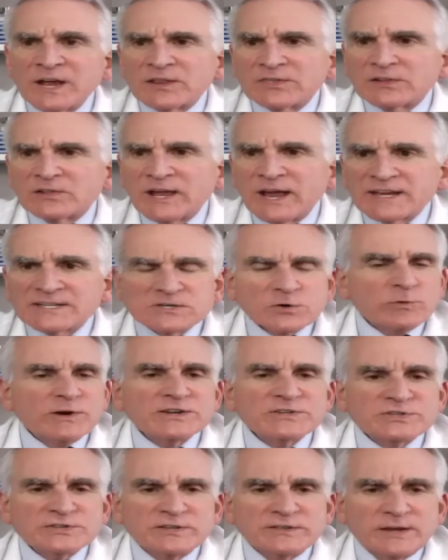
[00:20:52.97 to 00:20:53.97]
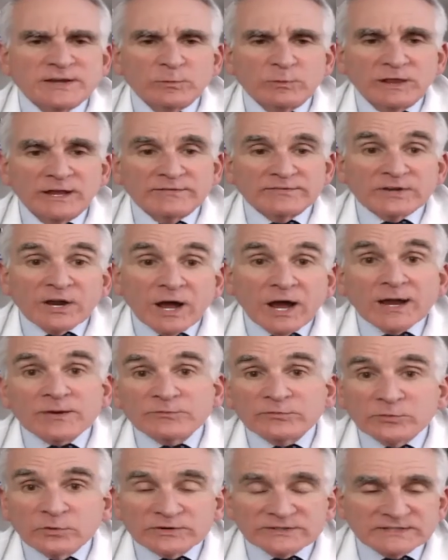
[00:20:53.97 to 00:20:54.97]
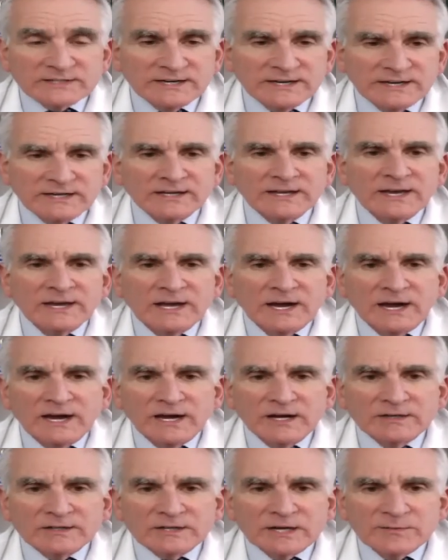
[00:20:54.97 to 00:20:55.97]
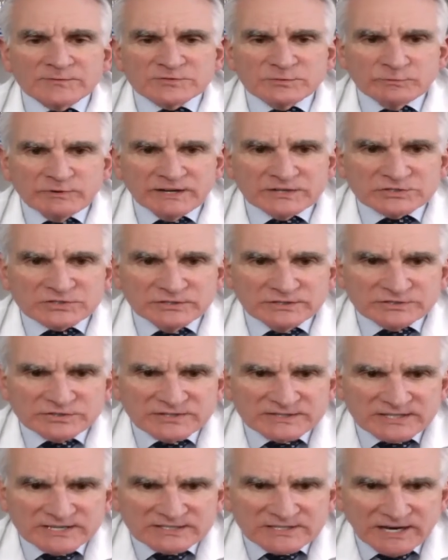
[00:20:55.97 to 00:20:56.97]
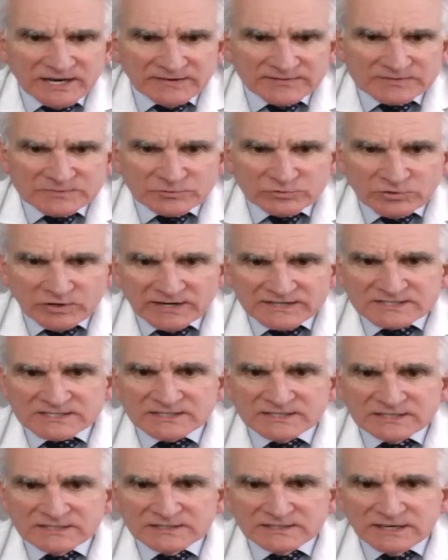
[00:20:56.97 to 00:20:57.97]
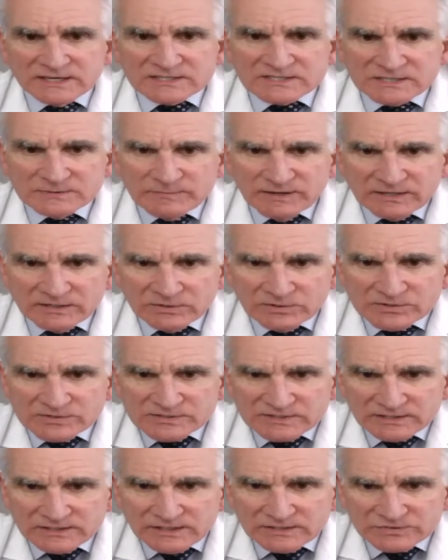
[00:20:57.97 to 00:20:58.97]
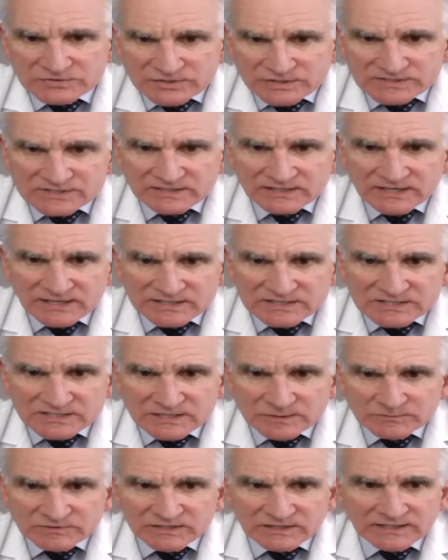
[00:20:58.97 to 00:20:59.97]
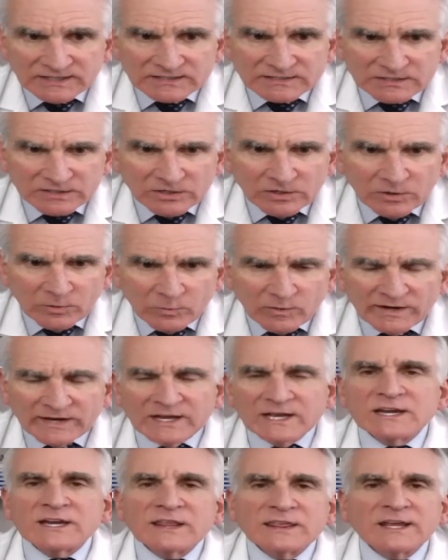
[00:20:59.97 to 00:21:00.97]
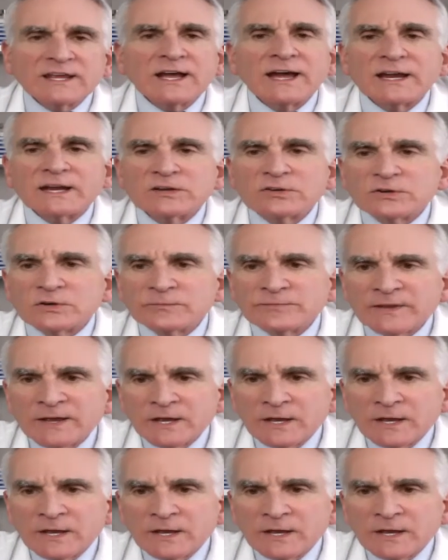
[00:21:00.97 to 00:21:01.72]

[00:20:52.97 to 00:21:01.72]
The last question that we'll have time for today comes from Rachel, and she says, I have some dry skin next to my nose that I just can't seem to get to go away. Anything I can do?